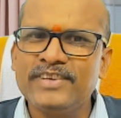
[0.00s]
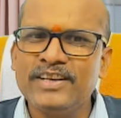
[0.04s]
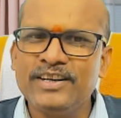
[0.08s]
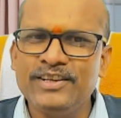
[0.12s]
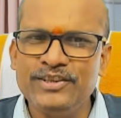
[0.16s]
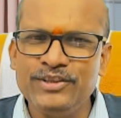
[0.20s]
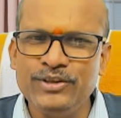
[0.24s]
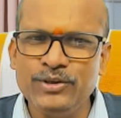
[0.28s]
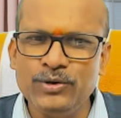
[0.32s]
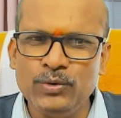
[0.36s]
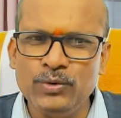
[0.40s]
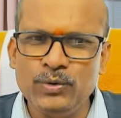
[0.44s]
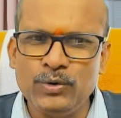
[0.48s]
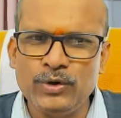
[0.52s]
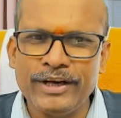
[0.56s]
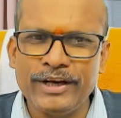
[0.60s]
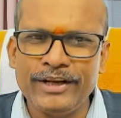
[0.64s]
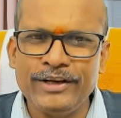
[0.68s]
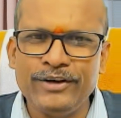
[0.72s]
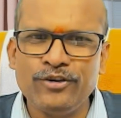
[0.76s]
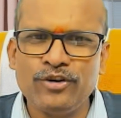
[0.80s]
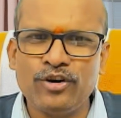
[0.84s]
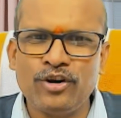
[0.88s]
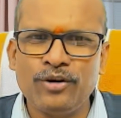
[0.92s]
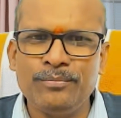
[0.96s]
Due to
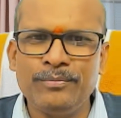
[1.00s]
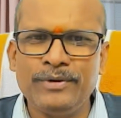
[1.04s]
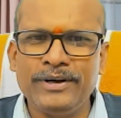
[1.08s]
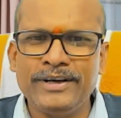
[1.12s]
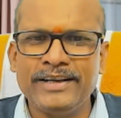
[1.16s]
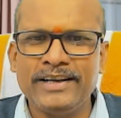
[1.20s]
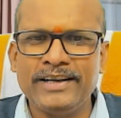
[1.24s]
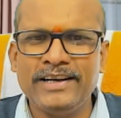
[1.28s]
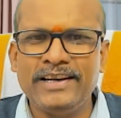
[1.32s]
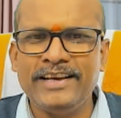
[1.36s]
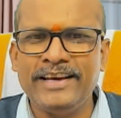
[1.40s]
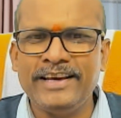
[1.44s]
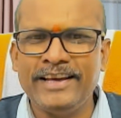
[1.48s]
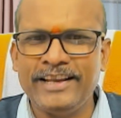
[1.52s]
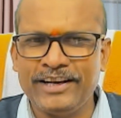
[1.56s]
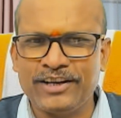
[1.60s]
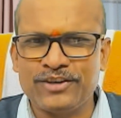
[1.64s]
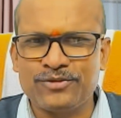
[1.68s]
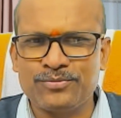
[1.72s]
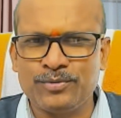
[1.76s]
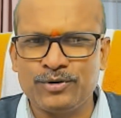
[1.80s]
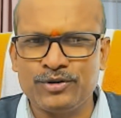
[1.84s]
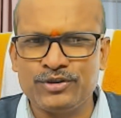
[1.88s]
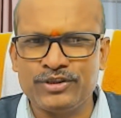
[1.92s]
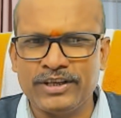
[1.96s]
environmental air
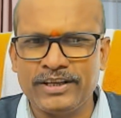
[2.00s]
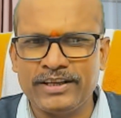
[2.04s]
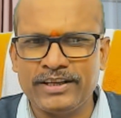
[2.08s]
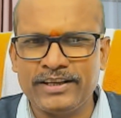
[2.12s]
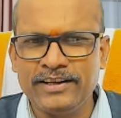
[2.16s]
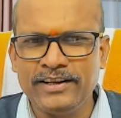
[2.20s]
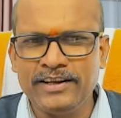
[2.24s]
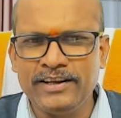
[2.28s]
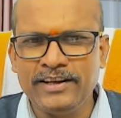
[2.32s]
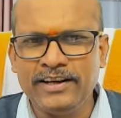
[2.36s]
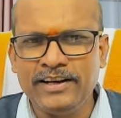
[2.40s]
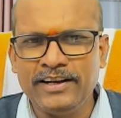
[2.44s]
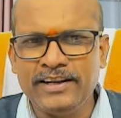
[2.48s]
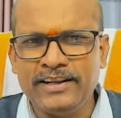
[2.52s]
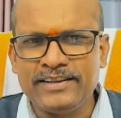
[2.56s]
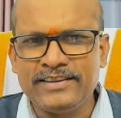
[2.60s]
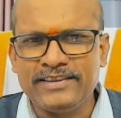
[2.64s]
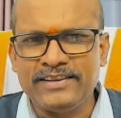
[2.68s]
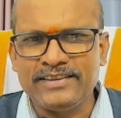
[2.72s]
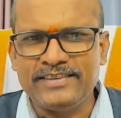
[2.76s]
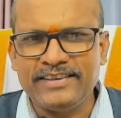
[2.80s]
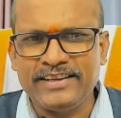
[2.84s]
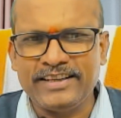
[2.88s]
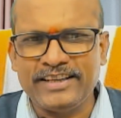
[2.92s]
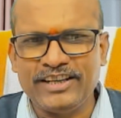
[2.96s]
exposure, the
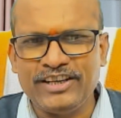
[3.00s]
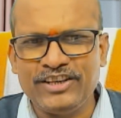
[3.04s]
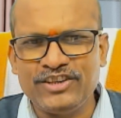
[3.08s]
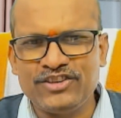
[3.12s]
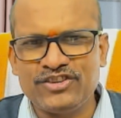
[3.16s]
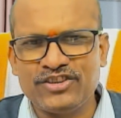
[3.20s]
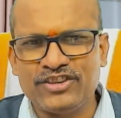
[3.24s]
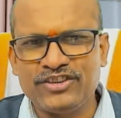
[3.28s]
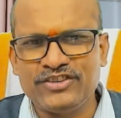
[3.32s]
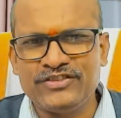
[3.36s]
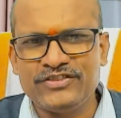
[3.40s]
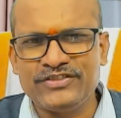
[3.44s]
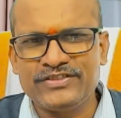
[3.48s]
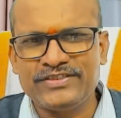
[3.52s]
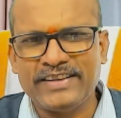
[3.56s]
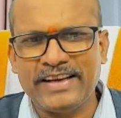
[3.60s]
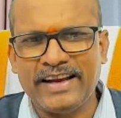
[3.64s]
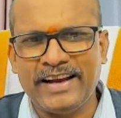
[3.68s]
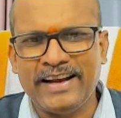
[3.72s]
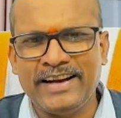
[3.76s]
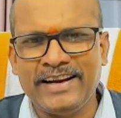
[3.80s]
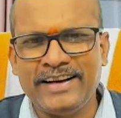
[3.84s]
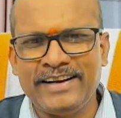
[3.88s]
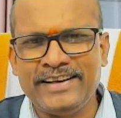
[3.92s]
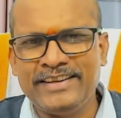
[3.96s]
secretions
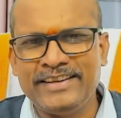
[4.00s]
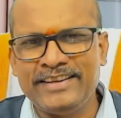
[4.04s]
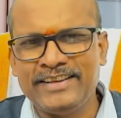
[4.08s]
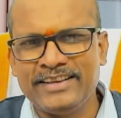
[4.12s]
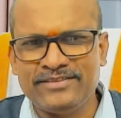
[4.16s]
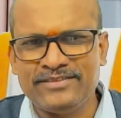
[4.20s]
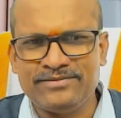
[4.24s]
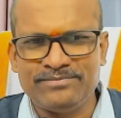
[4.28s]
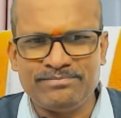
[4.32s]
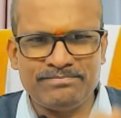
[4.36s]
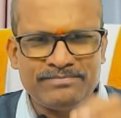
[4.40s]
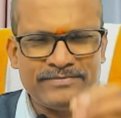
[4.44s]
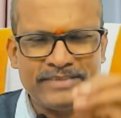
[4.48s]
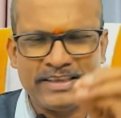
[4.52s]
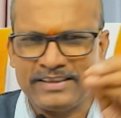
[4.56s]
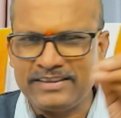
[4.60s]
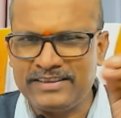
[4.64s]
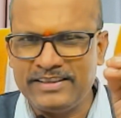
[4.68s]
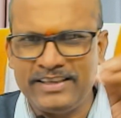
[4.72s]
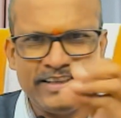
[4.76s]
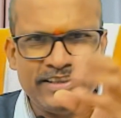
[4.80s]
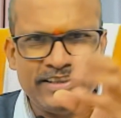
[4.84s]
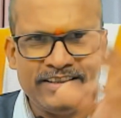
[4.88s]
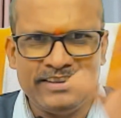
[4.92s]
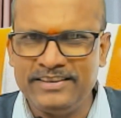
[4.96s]
and the
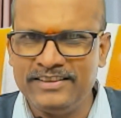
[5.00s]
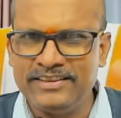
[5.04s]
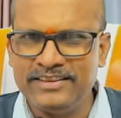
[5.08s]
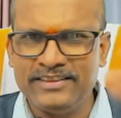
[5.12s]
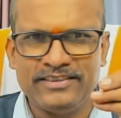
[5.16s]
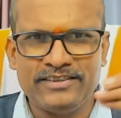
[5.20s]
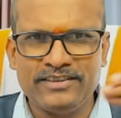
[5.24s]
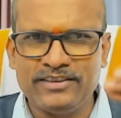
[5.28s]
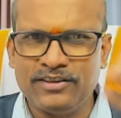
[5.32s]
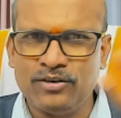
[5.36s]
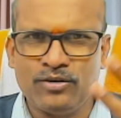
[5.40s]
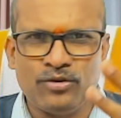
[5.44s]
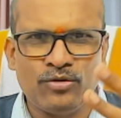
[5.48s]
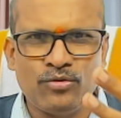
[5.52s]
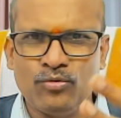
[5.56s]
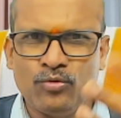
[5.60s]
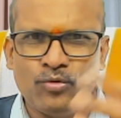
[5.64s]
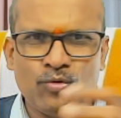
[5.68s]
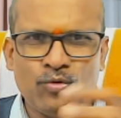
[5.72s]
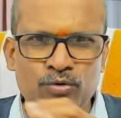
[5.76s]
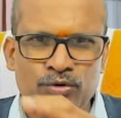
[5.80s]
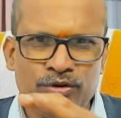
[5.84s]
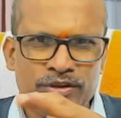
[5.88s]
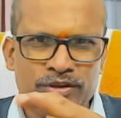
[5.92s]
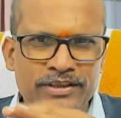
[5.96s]
thin
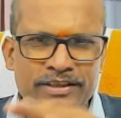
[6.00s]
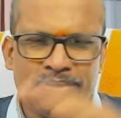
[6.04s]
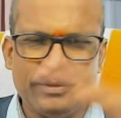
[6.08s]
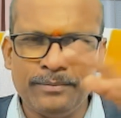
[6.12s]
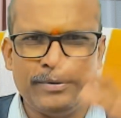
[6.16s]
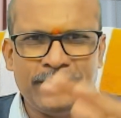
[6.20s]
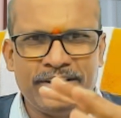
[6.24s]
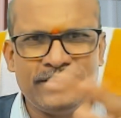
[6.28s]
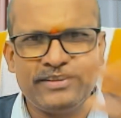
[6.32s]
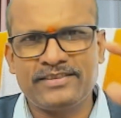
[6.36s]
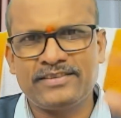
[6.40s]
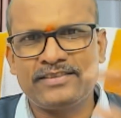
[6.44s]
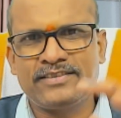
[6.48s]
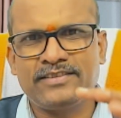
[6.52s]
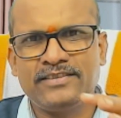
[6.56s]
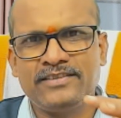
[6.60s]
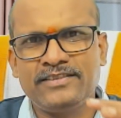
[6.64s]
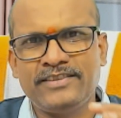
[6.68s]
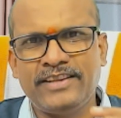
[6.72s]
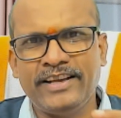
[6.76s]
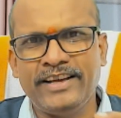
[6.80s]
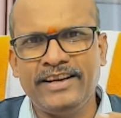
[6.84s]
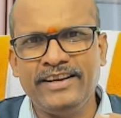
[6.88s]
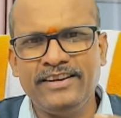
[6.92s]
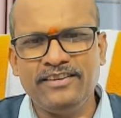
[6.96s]
wound debris
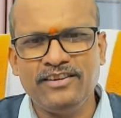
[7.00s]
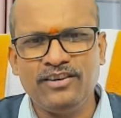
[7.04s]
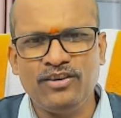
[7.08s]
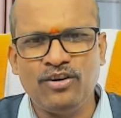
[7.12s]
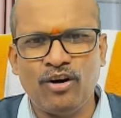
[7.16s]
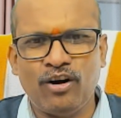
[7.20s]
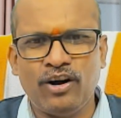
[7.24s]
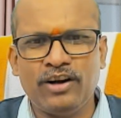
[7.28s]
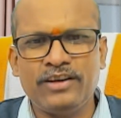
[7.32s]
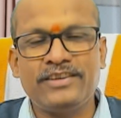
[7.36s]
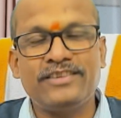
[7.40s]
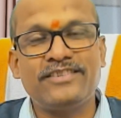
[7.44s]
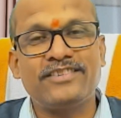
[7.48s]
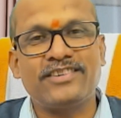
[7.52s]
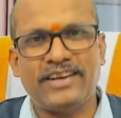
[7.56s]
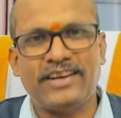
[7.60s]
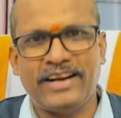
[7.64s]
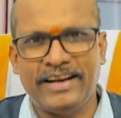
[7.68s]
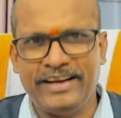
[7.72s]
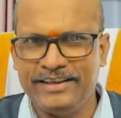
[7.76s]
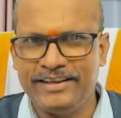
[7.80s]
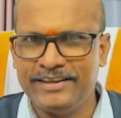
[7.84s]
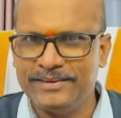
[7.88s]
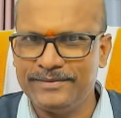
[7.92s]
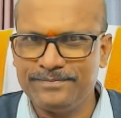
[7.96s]
thing got
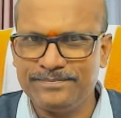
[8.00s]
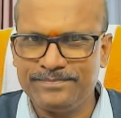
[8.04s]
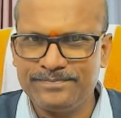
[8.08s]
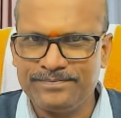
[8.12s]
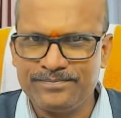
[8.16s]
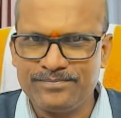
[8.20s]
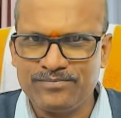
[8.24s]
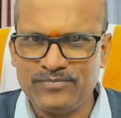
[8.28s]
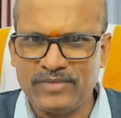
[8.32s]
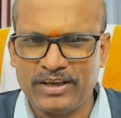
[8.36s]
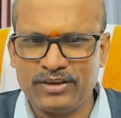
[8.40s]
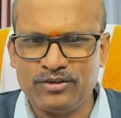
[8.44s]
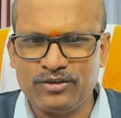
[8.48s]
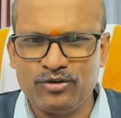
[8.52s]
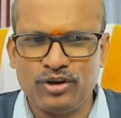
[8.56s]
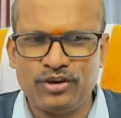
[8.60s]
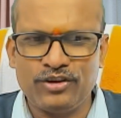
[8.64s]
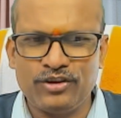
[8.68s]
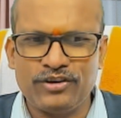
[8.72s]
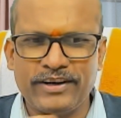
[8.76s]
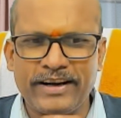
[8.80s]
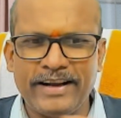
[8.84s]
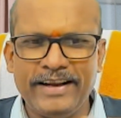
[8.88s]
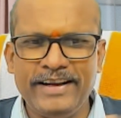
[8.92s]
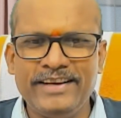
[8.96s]
dried. That got
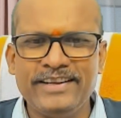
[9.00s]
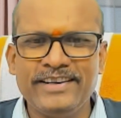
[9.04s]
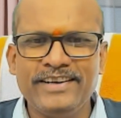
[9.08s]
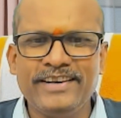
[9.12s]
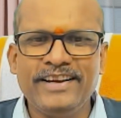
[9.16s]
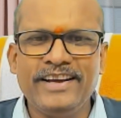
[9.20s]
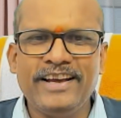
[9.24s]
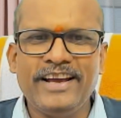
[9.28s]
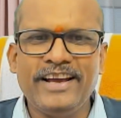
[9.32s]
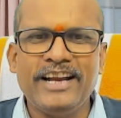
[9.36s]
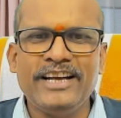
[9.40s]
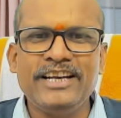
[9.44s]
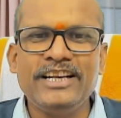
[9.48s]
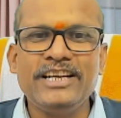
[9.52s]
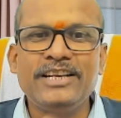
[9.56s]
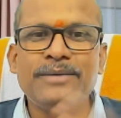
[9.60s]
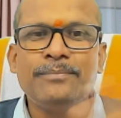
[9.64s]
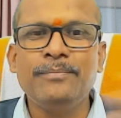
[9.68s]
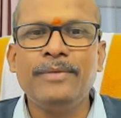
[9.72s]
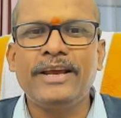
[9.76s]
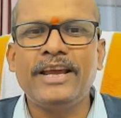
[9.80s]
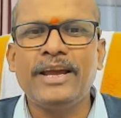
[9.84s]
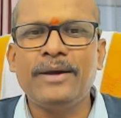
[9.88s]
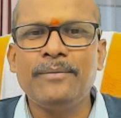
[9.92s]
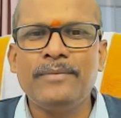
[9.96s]
dried and it
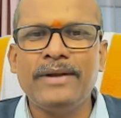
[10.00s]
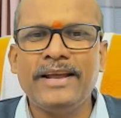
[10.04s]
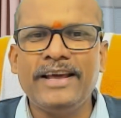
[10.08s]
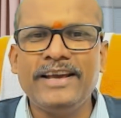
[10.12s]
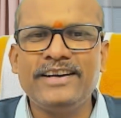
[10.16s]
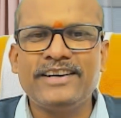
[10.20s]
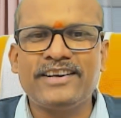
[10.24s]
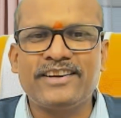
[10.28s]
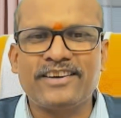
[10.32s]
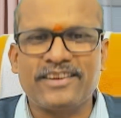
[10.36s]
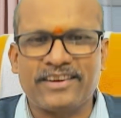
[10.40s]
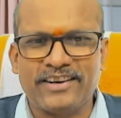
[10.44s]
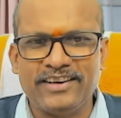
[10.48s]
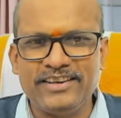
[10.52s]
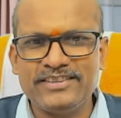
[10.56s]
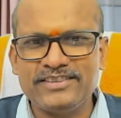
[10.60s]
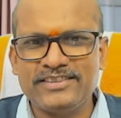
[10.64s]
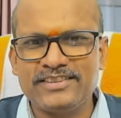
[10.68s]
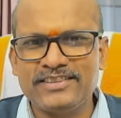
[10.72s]
became like crust